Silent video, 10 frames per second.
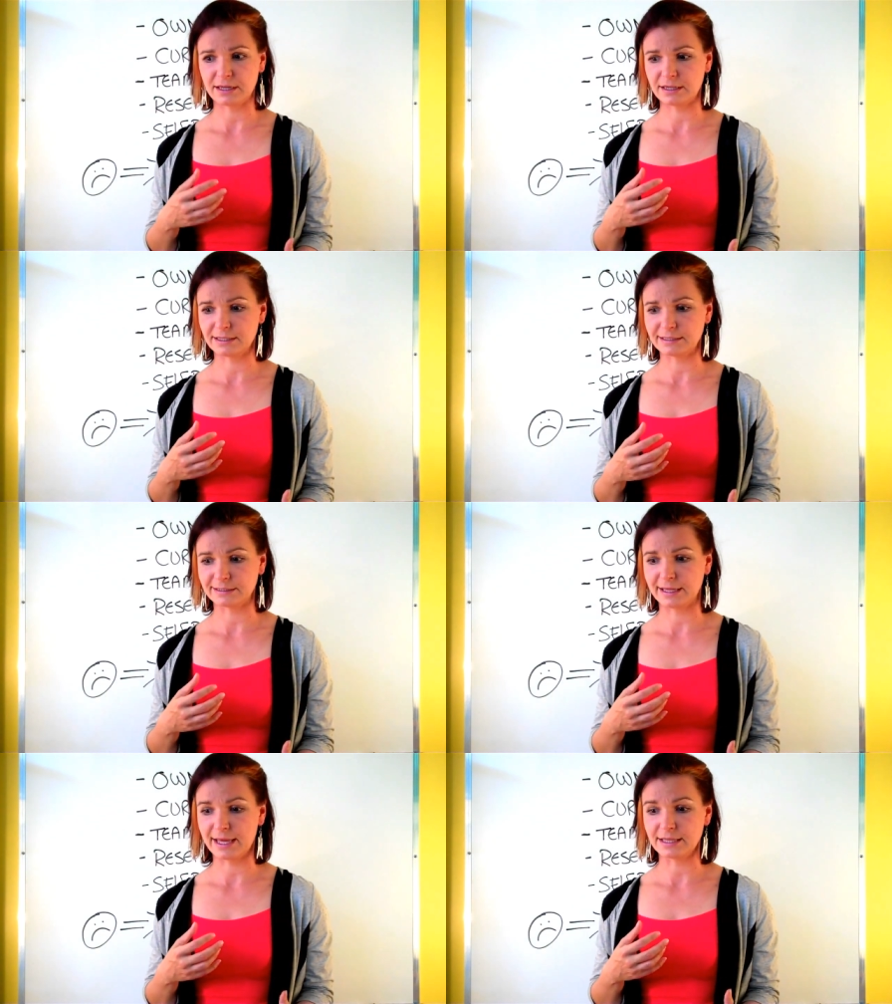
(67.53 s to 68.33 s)

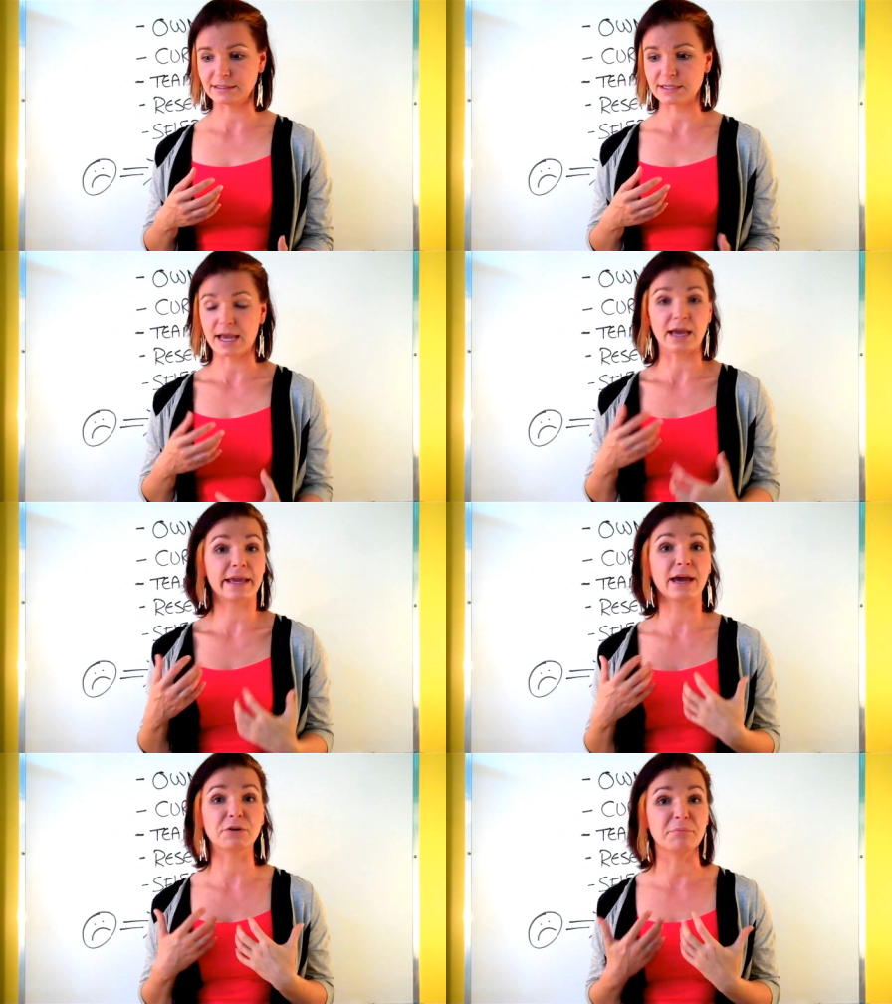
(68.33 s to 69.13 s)
uh, and
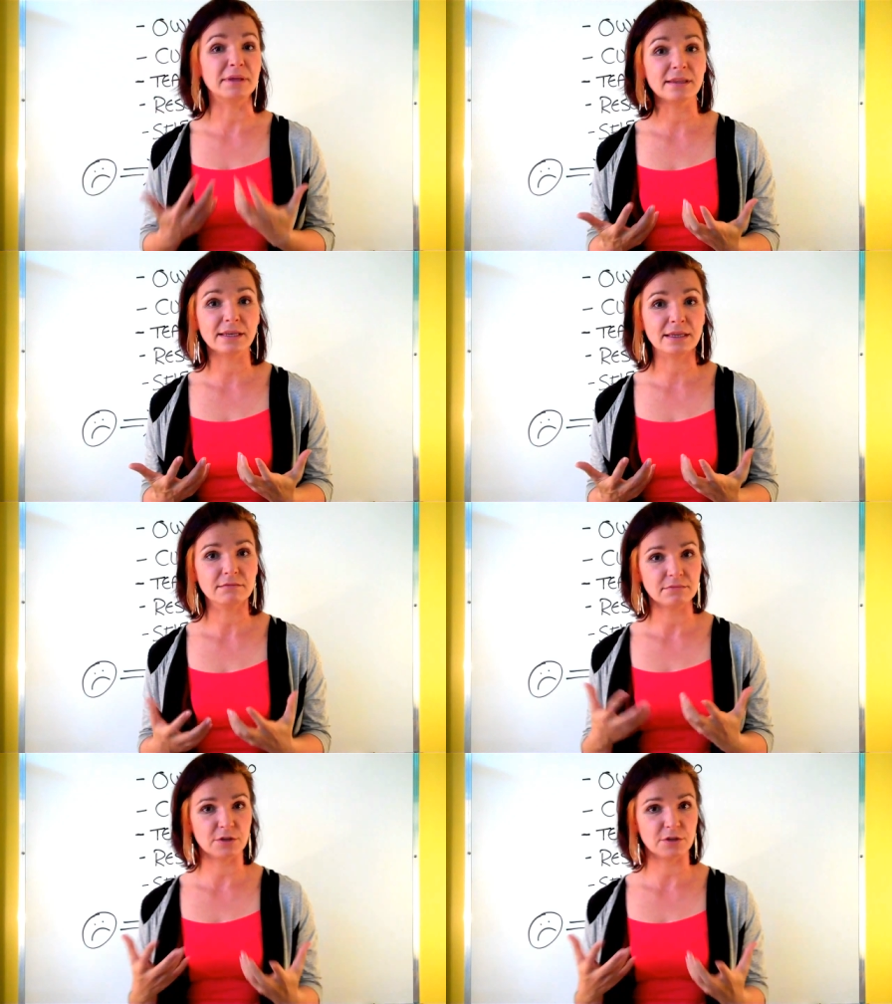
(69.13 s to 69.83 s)
accountability.